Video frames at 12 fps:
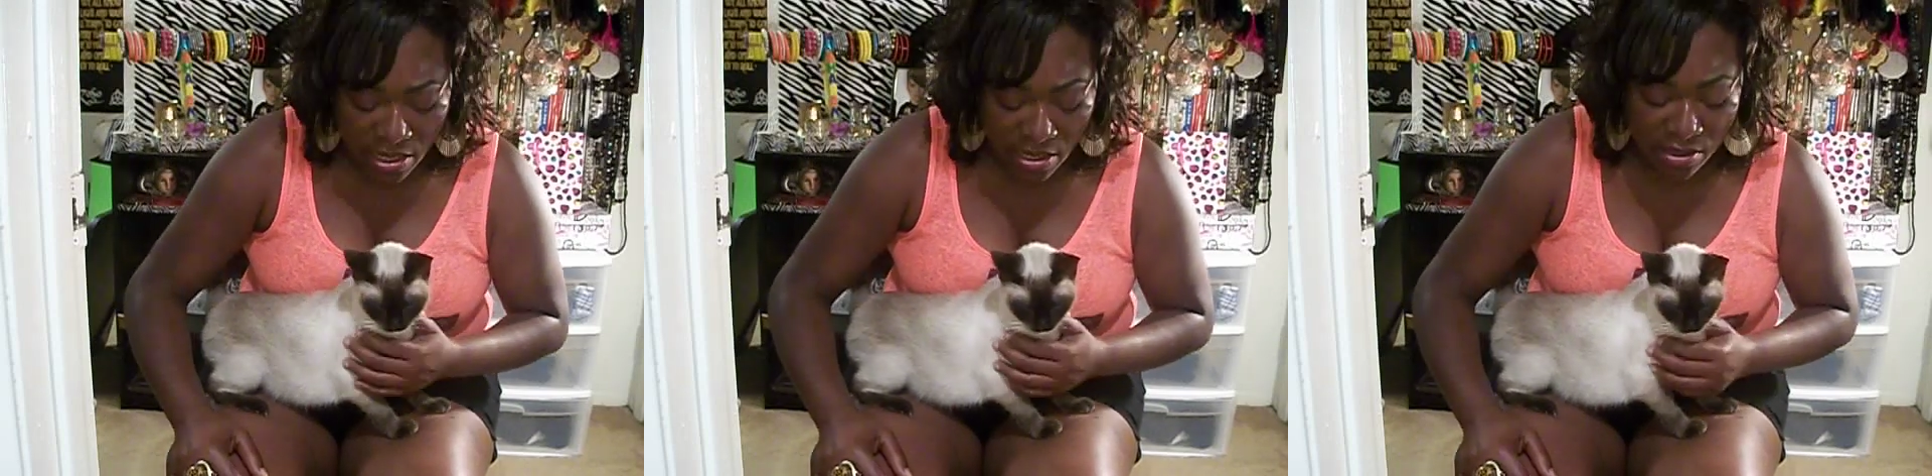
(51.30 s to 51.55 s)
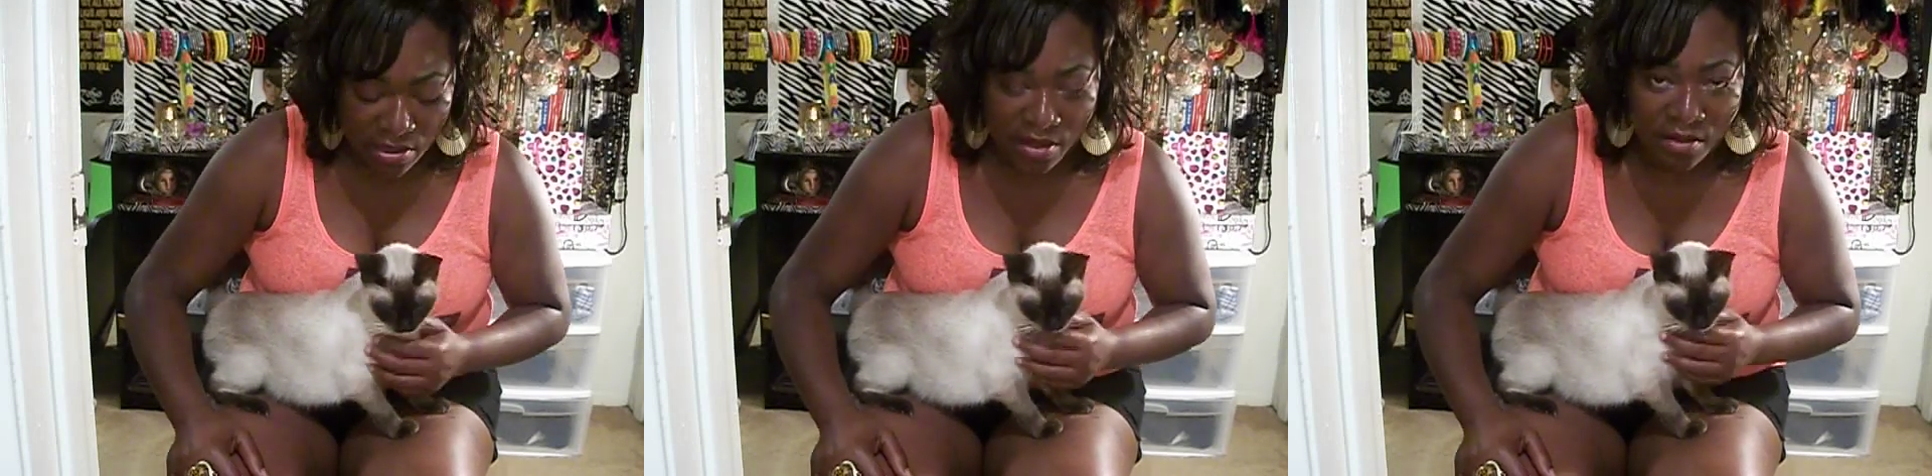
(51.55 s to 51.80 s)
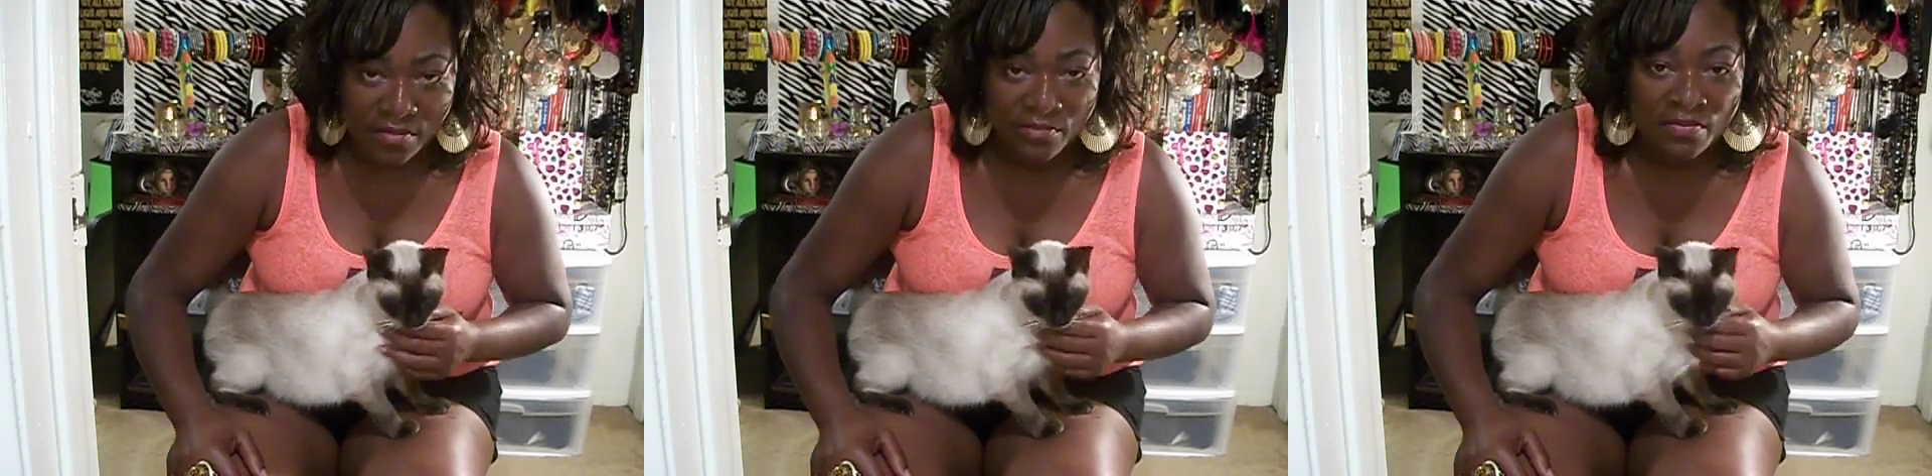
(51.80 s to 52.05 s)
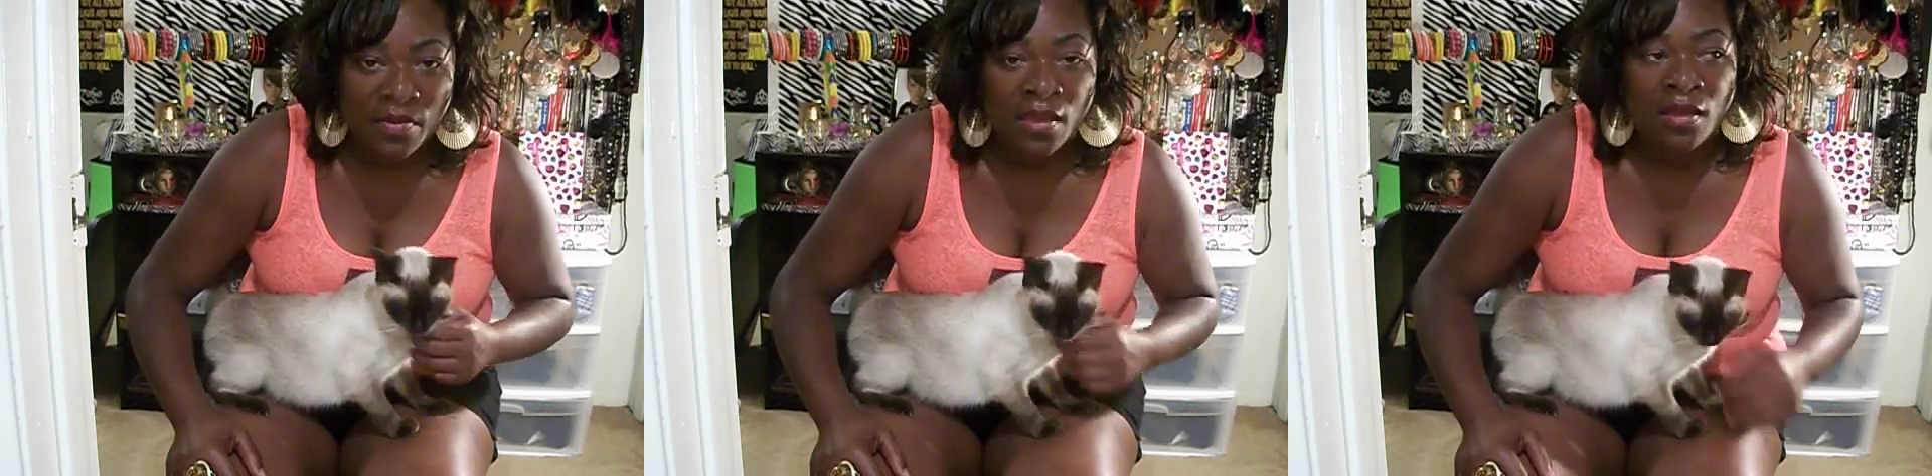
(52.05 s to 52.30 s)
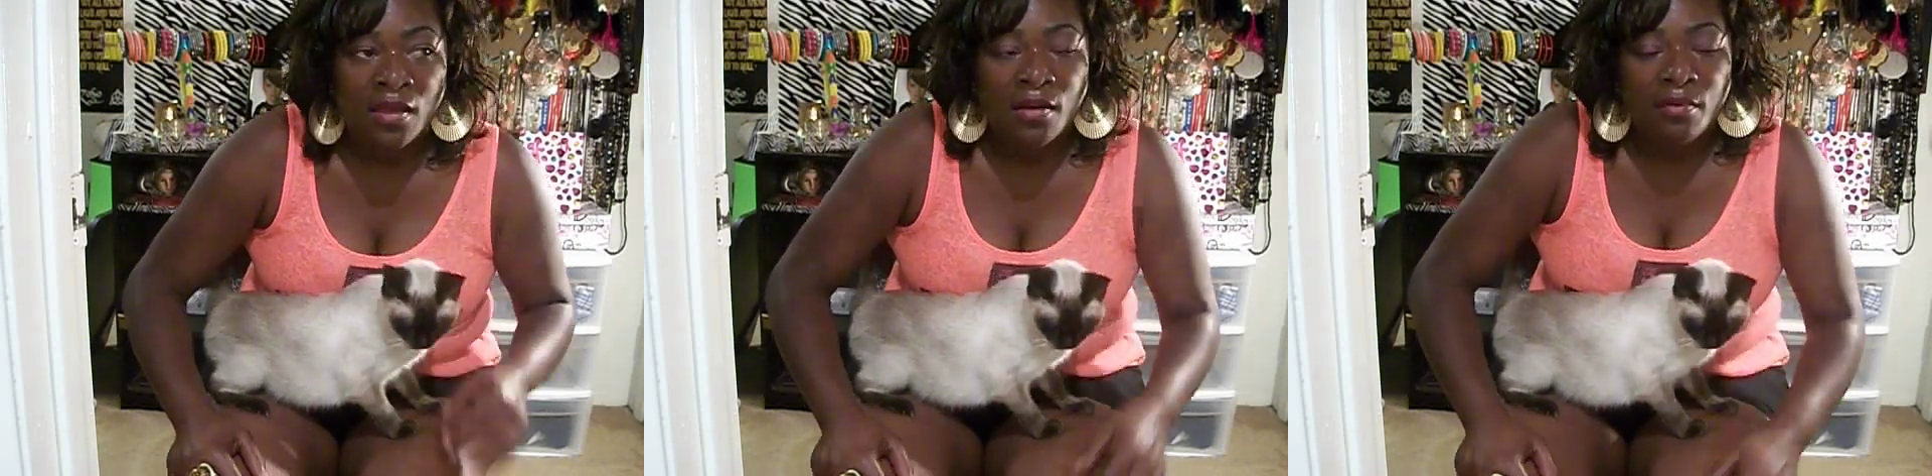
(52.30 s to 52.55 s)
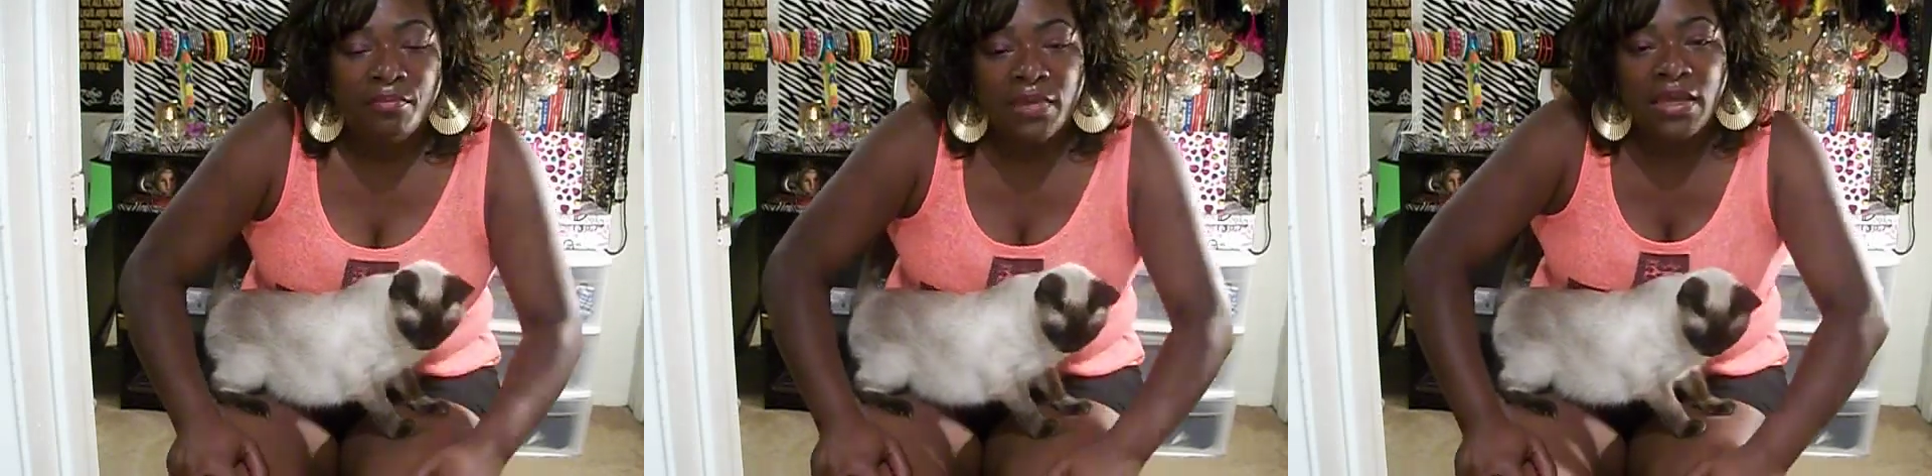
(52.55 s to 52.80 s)
and
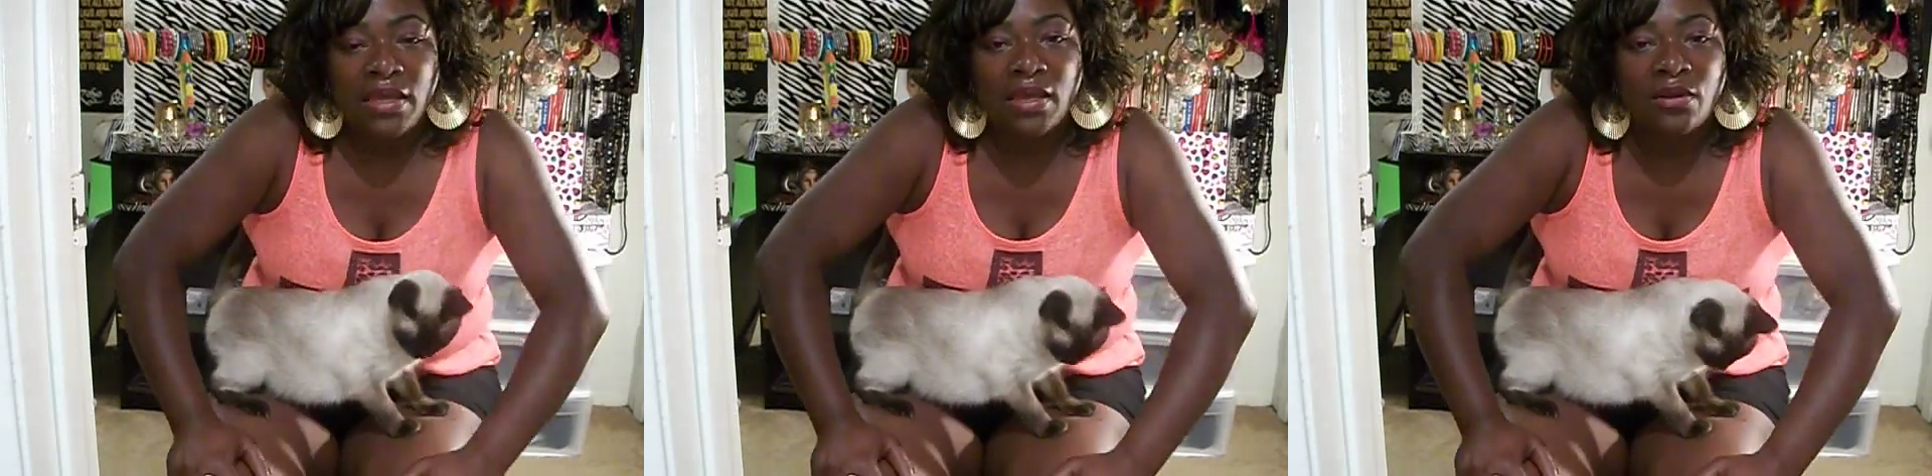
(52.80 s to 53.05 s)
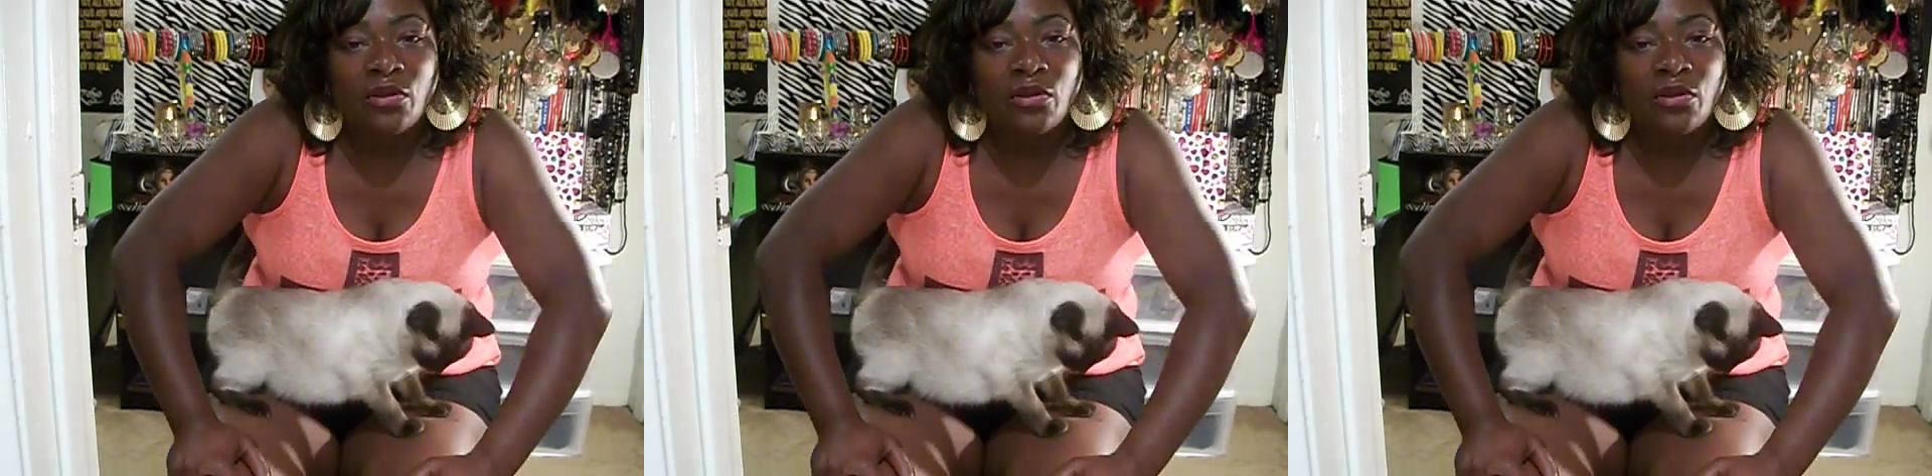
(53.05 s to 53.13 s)
me